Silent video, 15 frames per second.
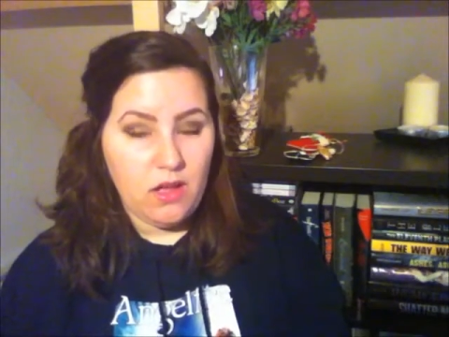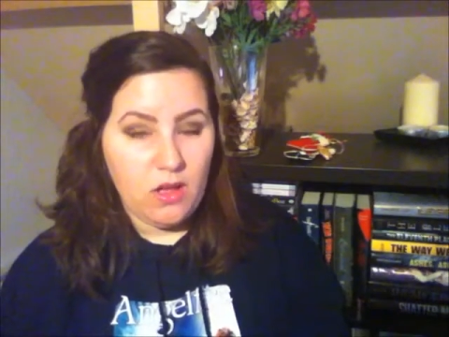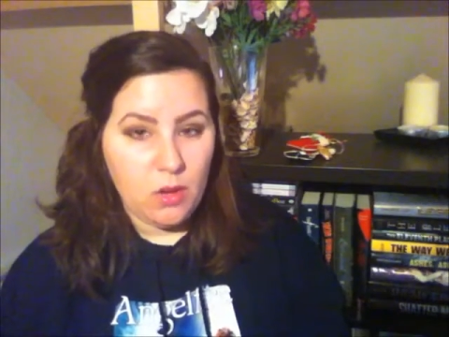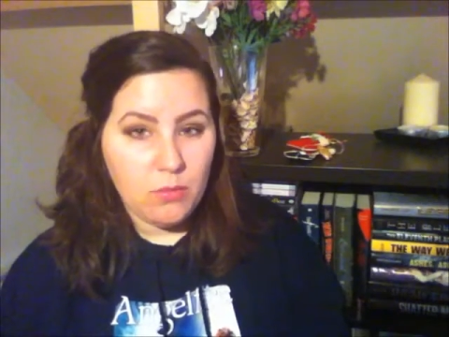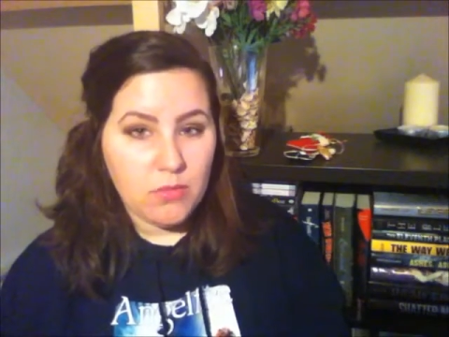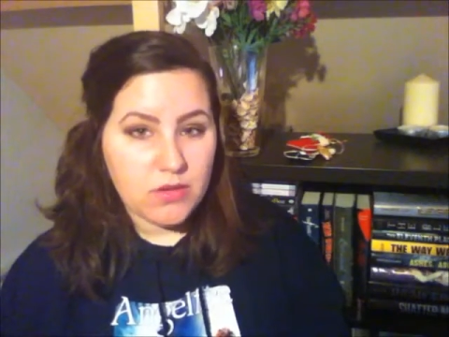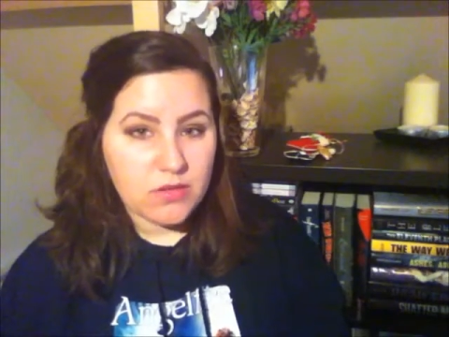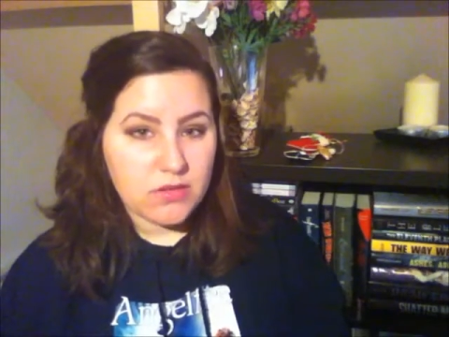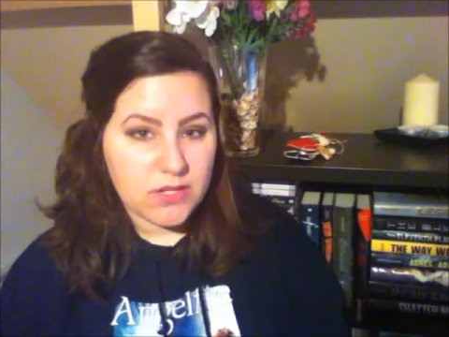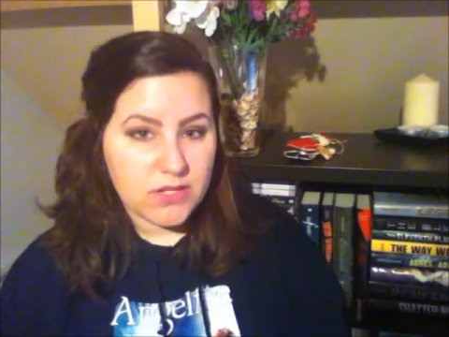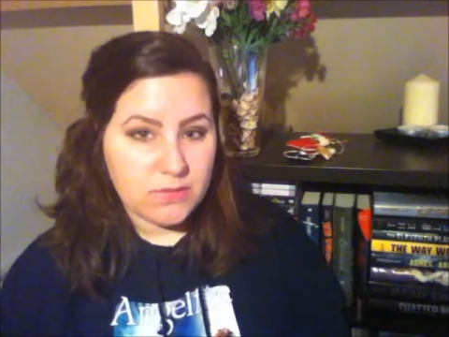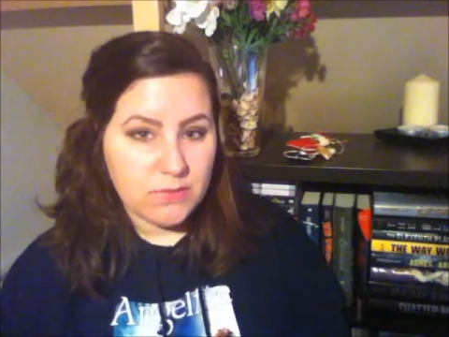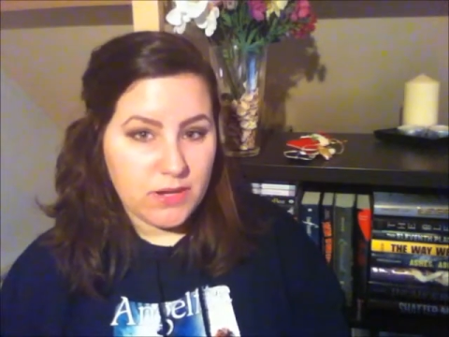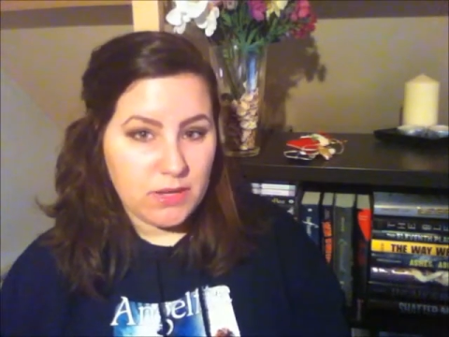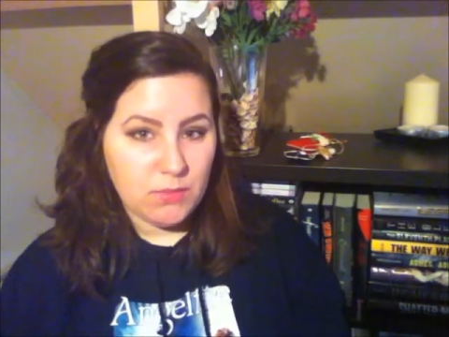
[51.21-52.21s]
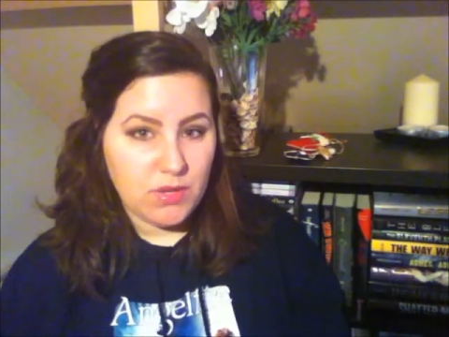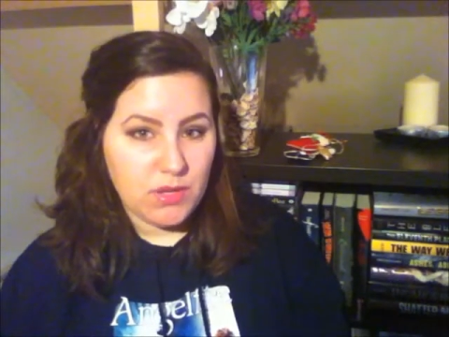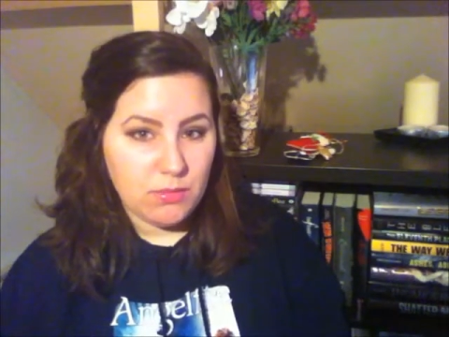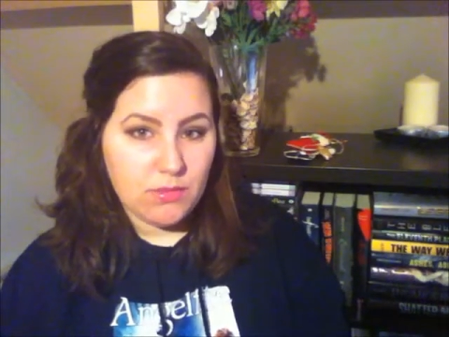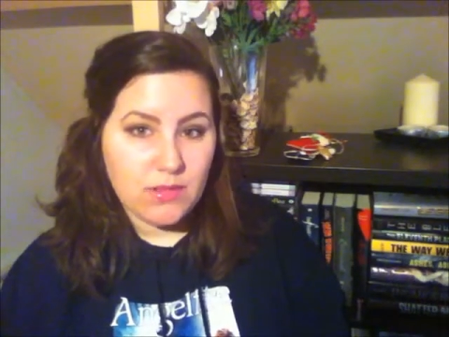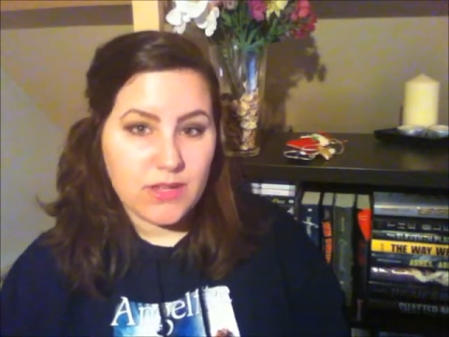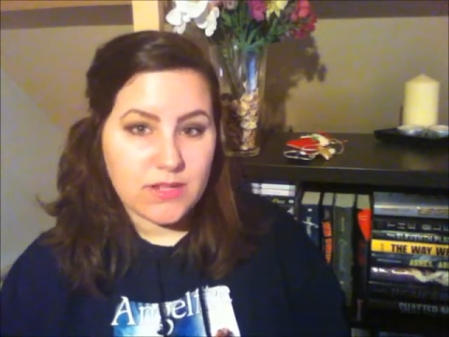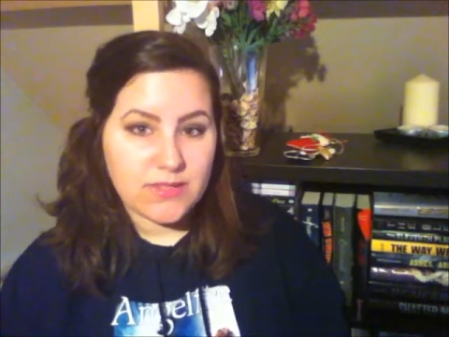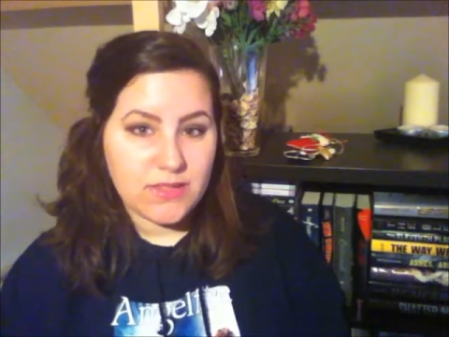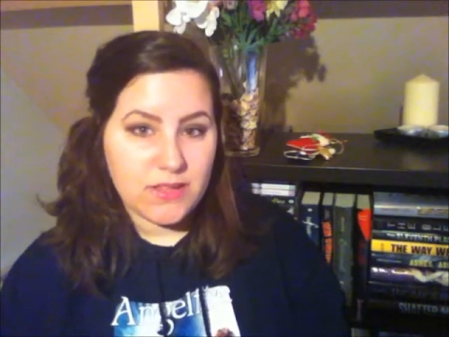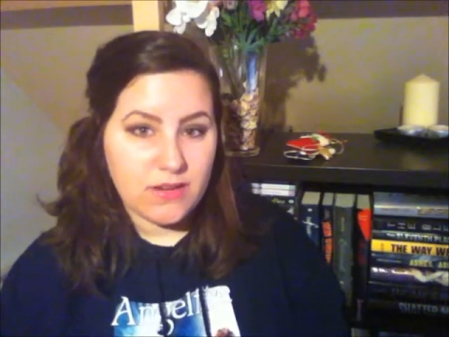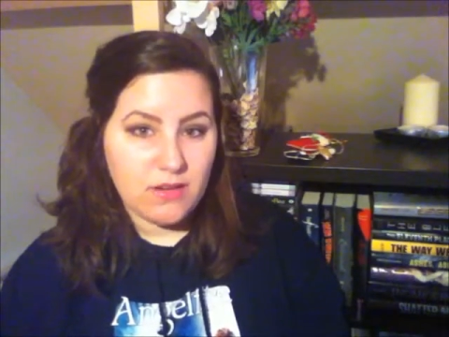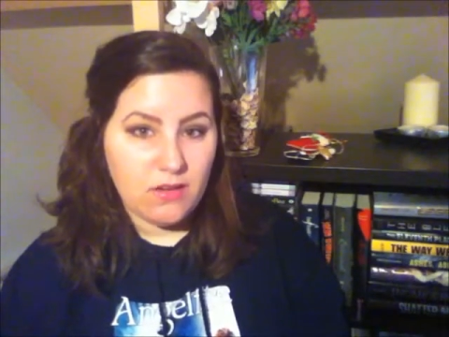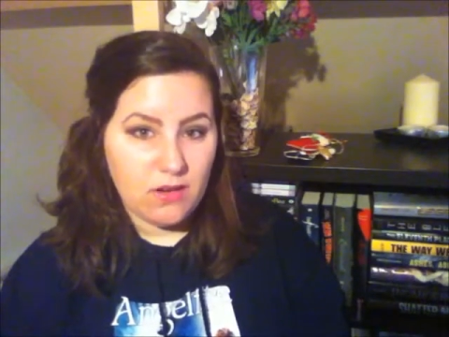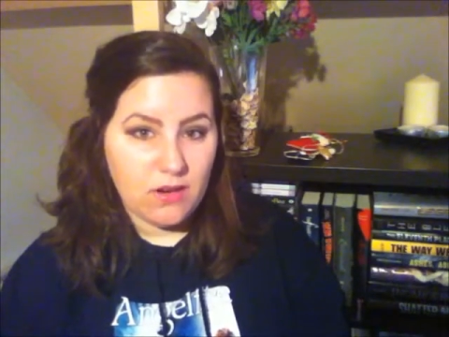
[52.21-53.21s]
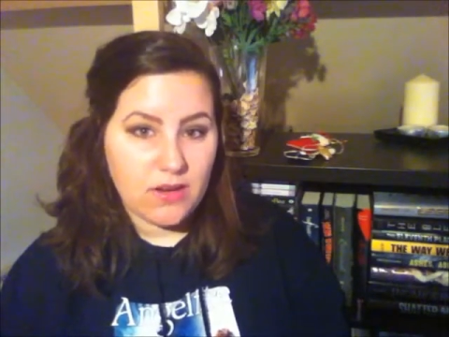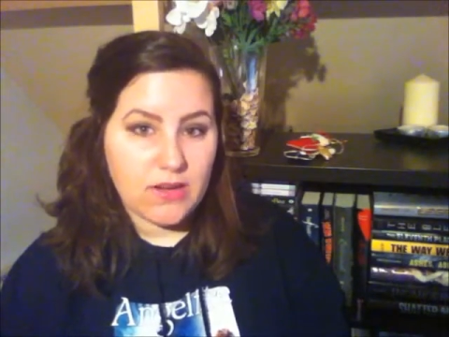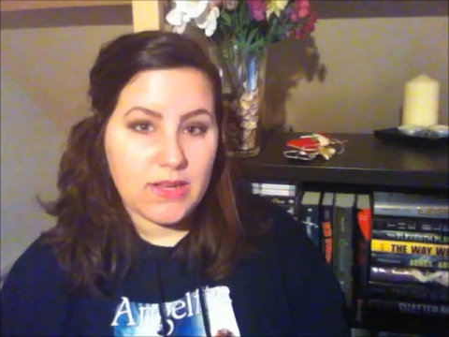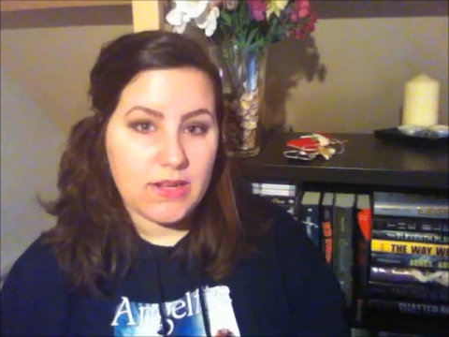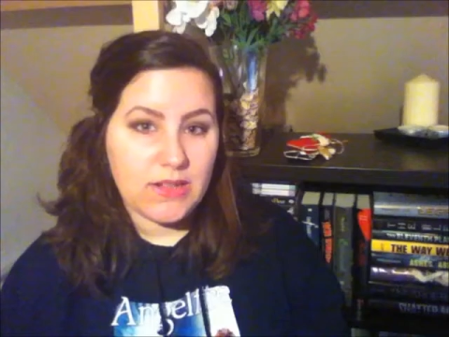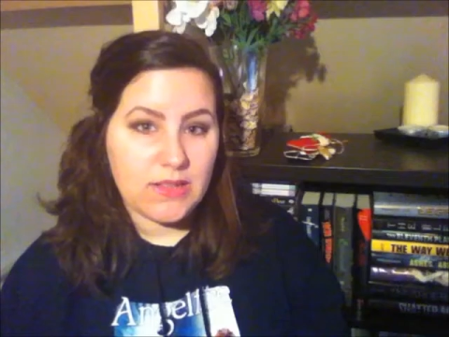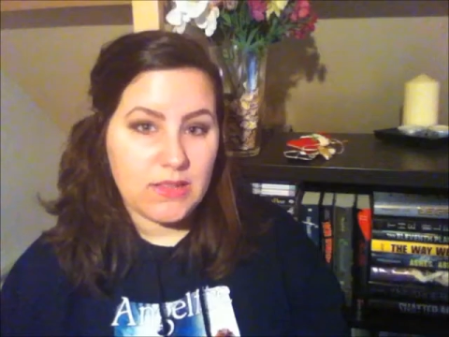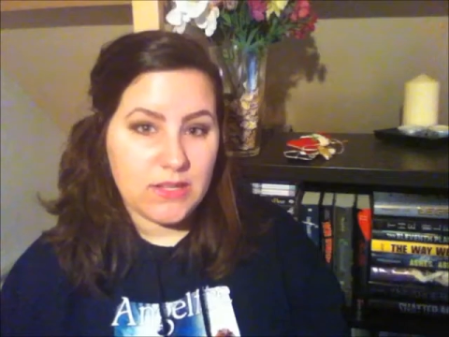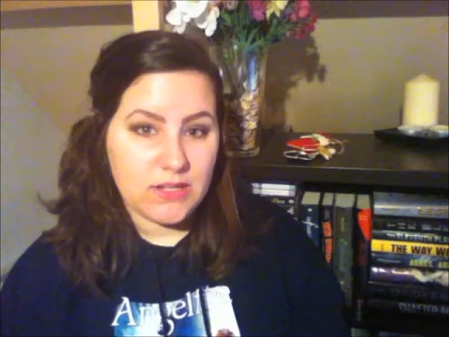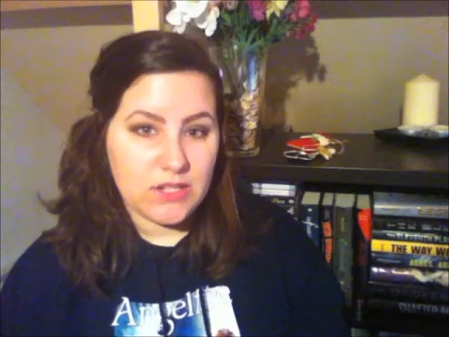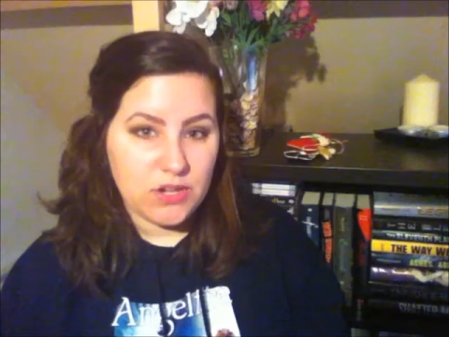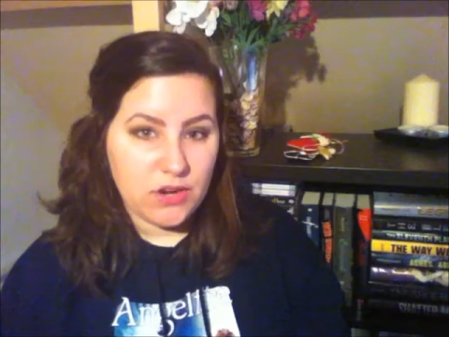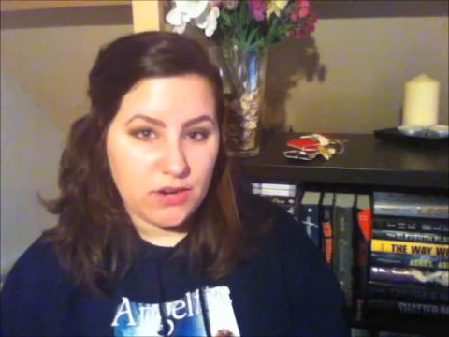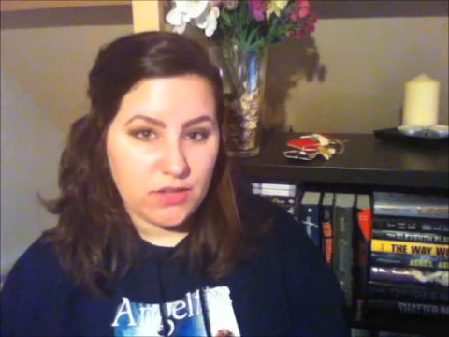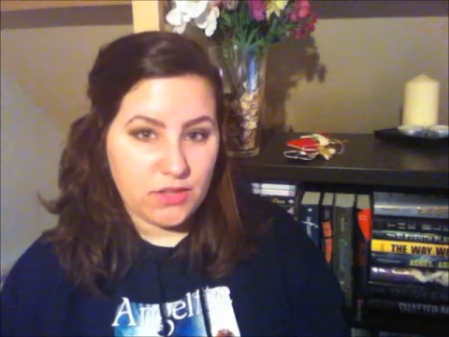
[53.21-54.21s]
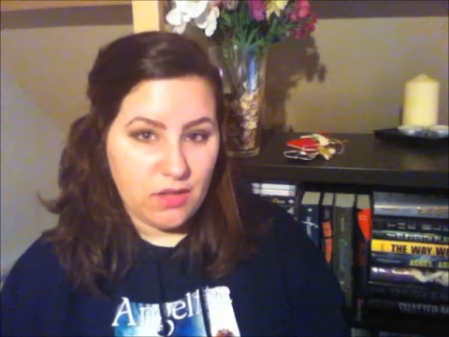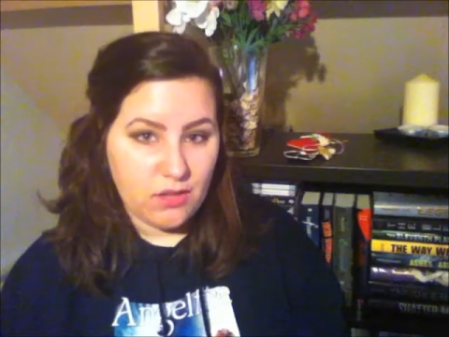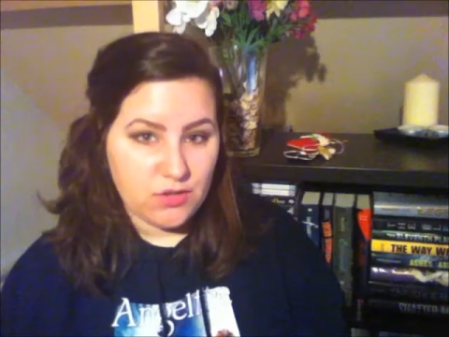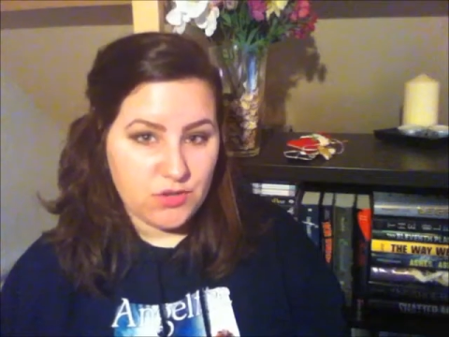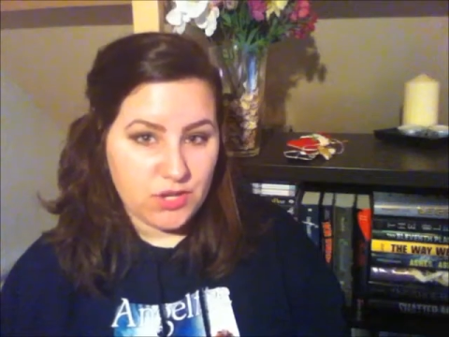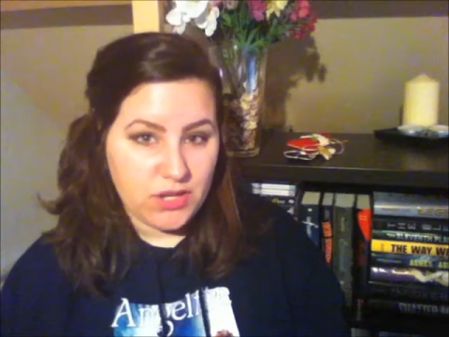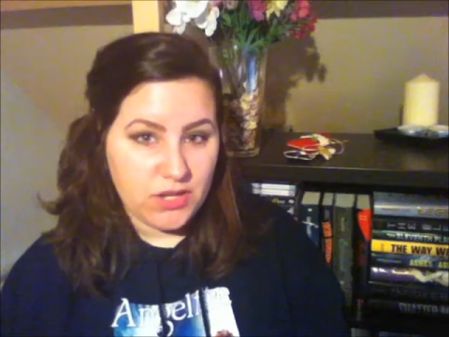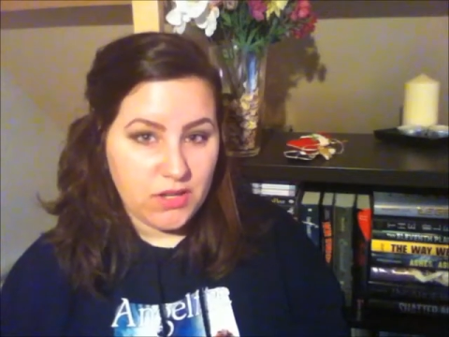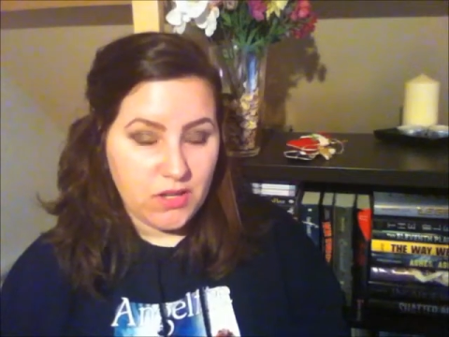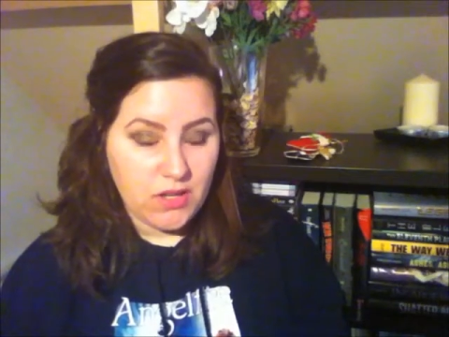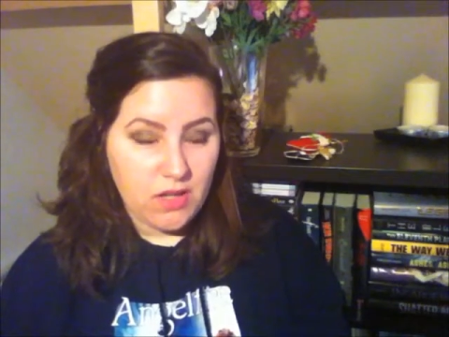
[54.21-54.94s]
almost as many people as there are in the entire country.